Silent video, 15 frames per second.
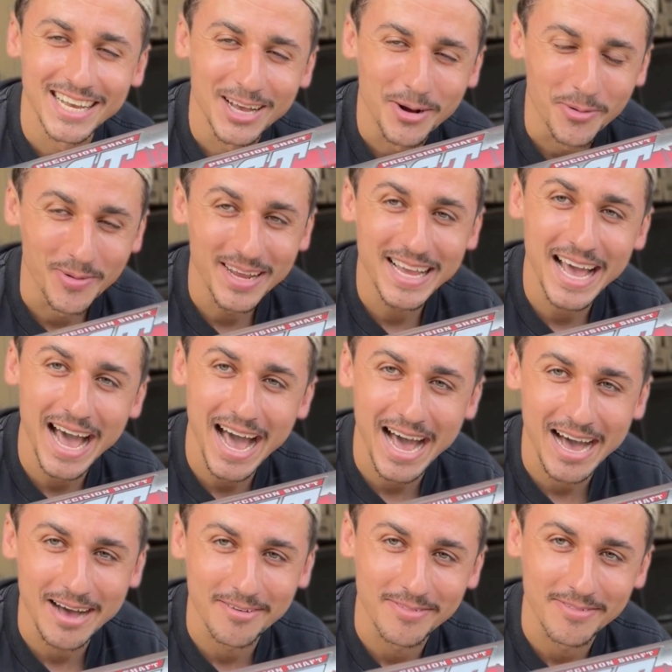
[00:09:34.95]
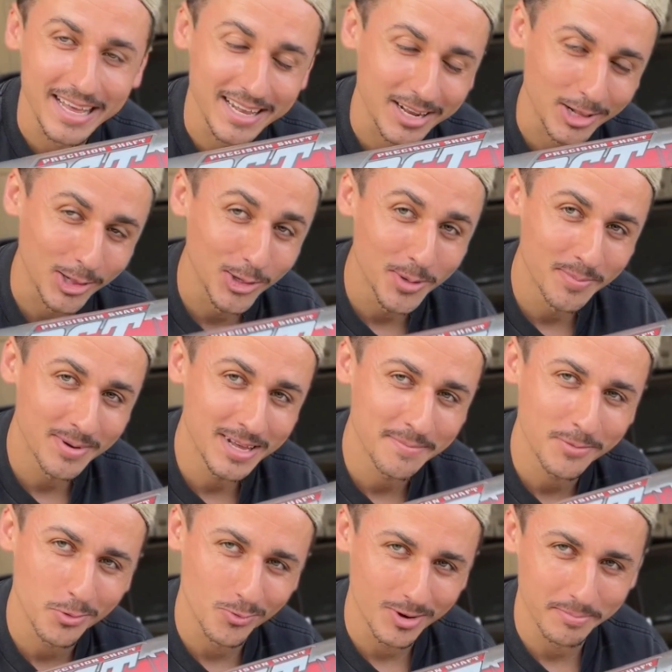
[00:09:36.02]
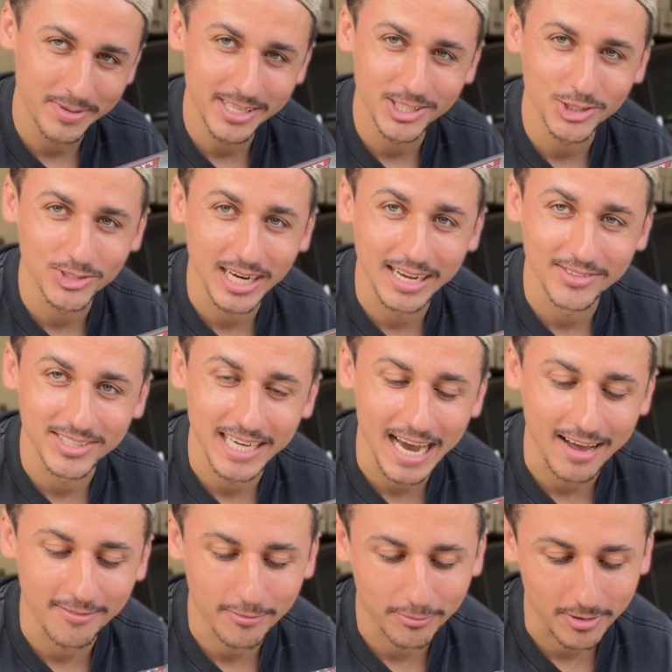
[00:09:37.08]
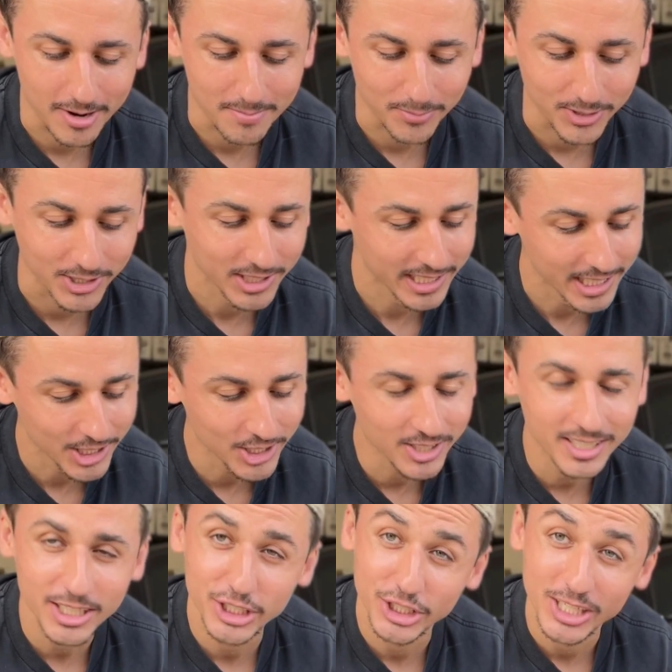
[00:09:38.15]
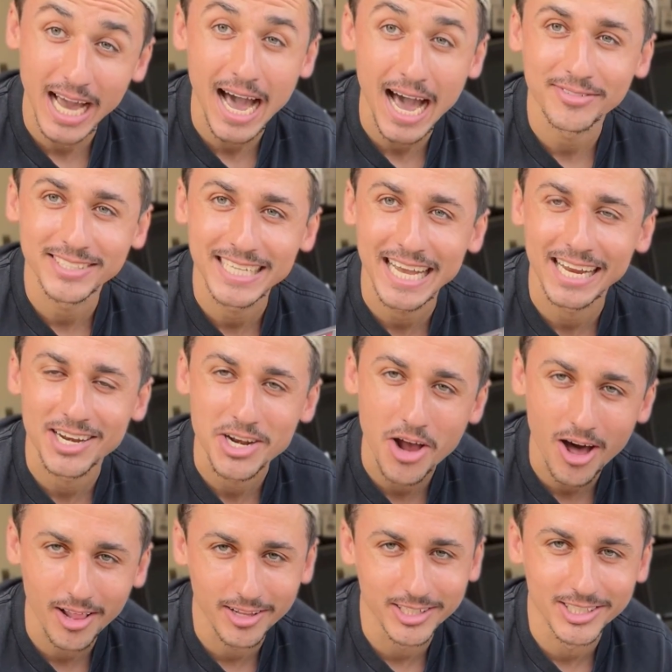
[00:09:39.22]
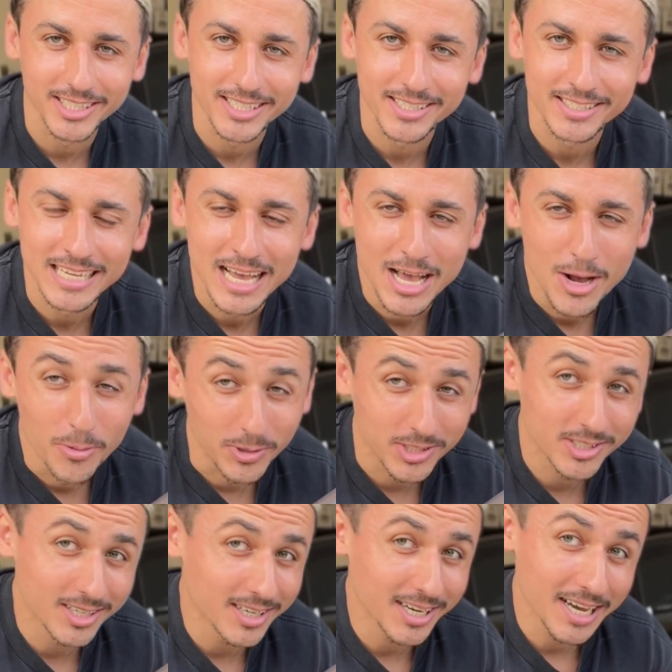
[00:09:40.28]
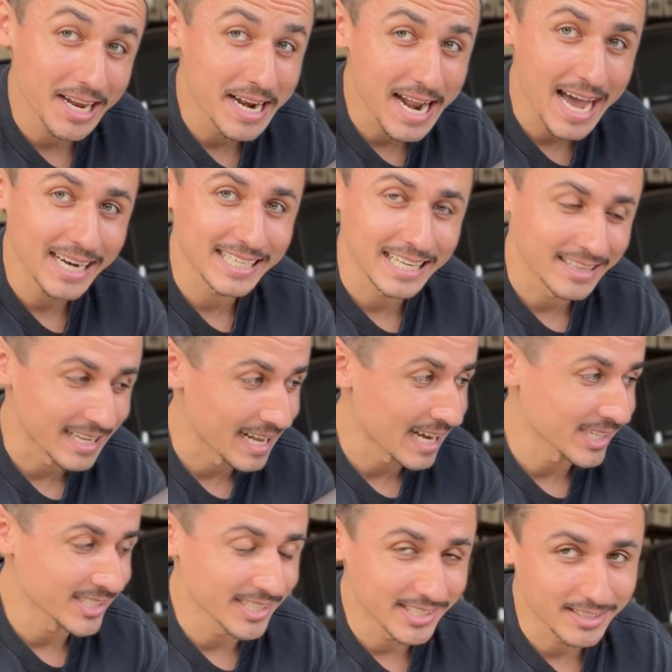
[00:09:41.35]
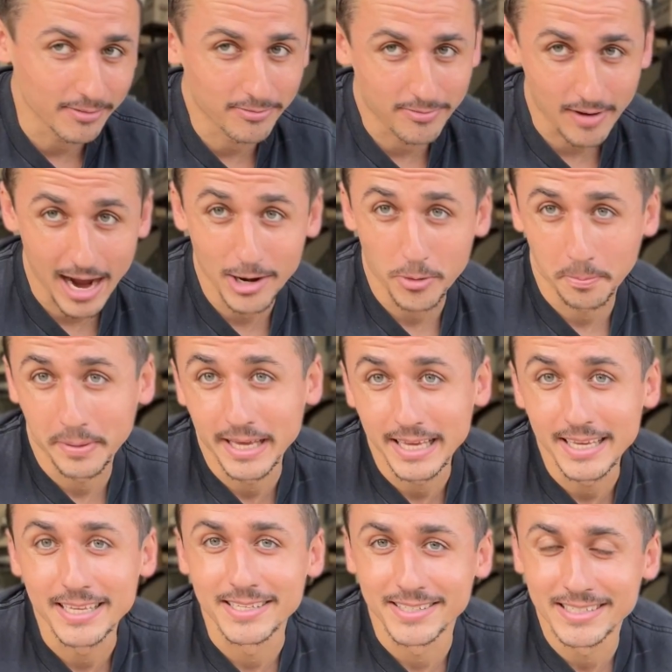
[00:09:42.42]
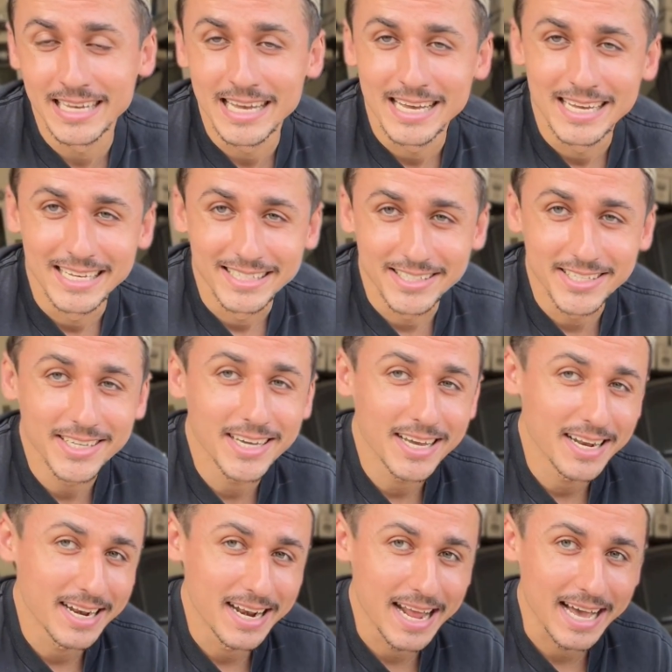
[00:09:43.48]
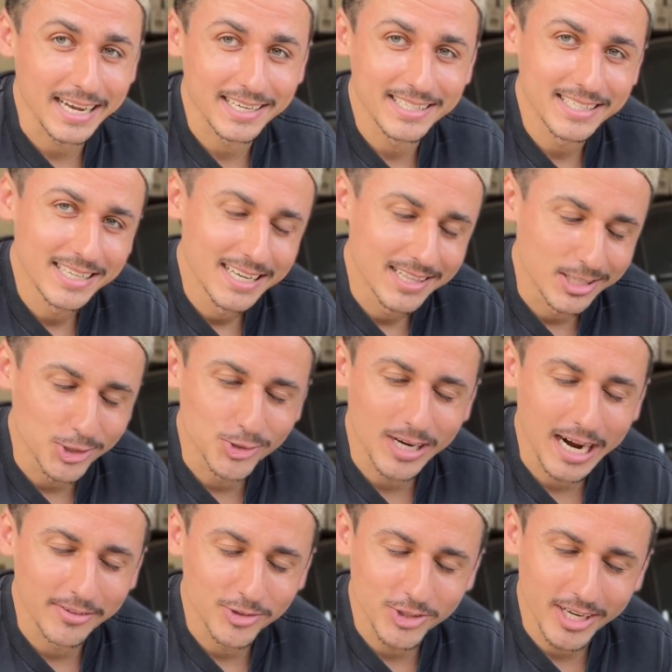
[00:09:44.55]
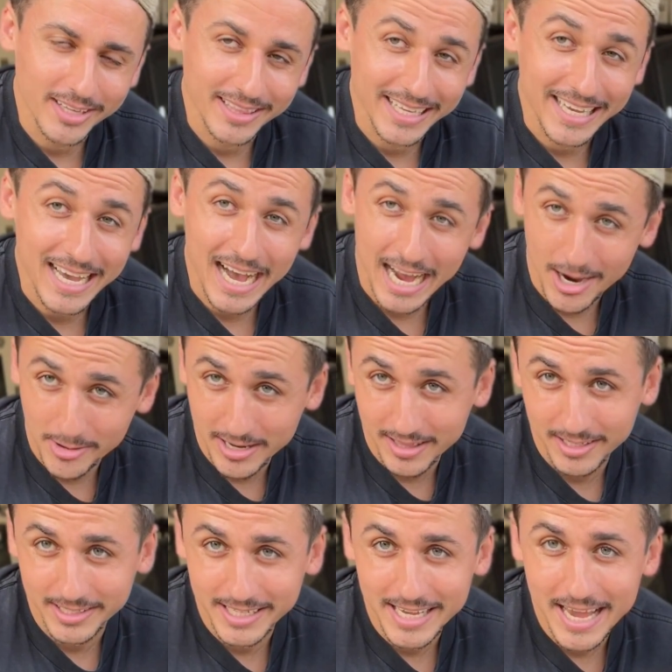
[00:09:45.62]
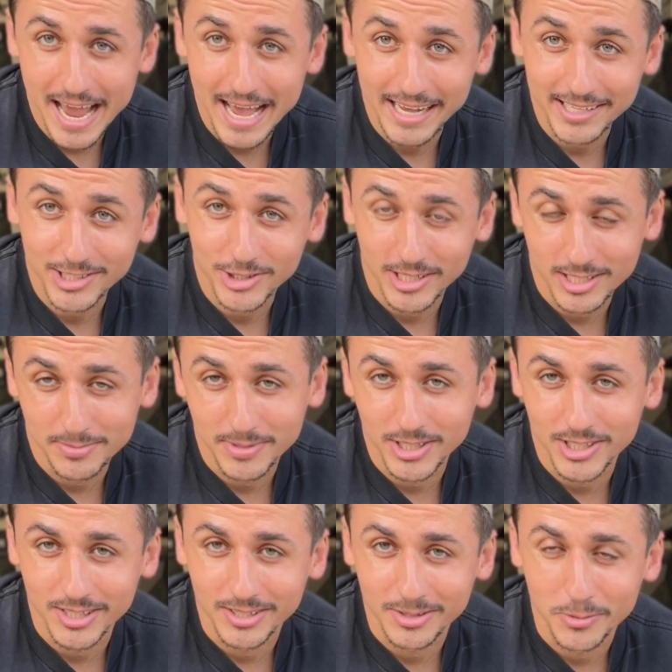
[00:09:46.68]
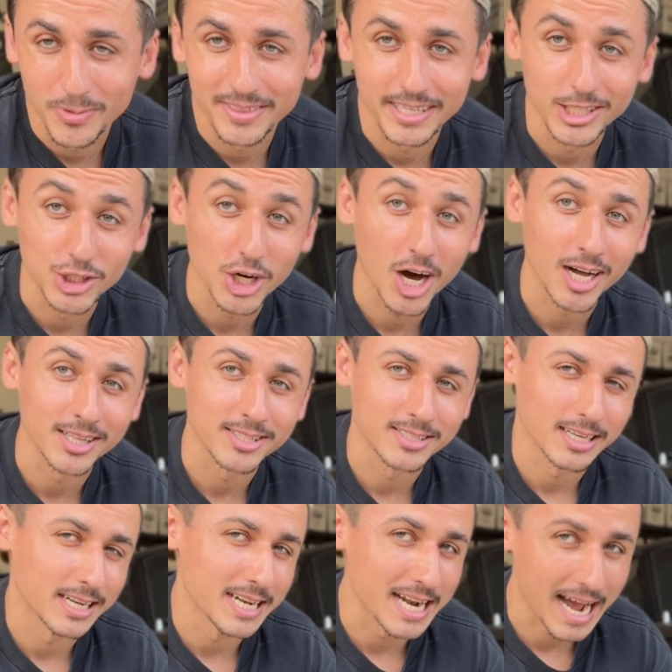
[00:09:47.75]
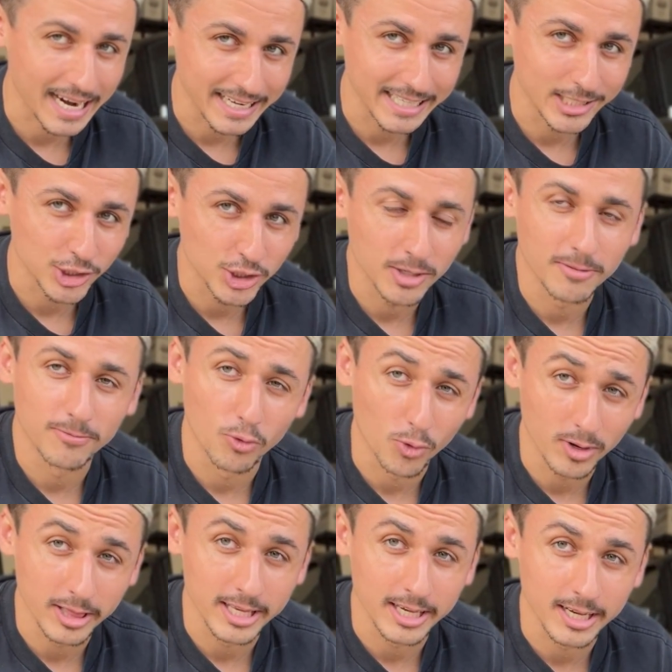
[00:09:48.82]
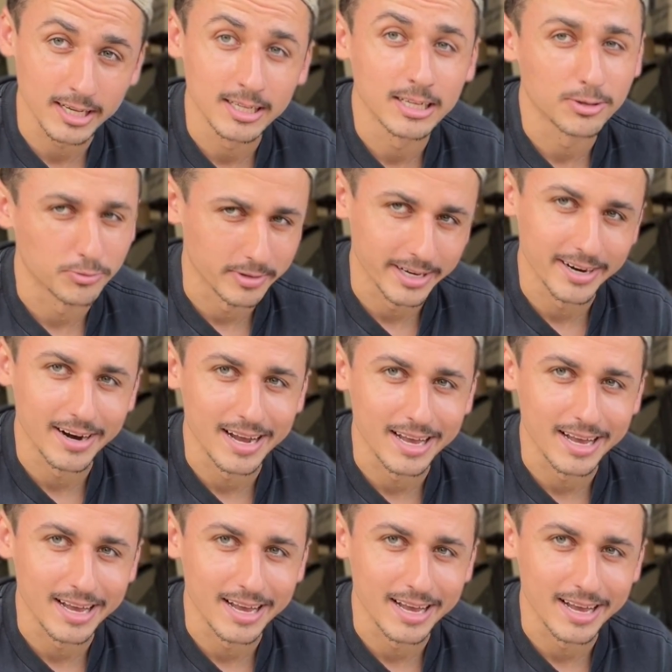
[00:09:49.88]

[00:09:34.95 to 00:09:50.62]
We have an aluminum one-piece drive shaft from Precision Shaft Technologies, which is gonna connect and actually is the final piece to connect the drivetrain, the Coyote and the TKX transmission with the John's 9-inch 4-link rear end.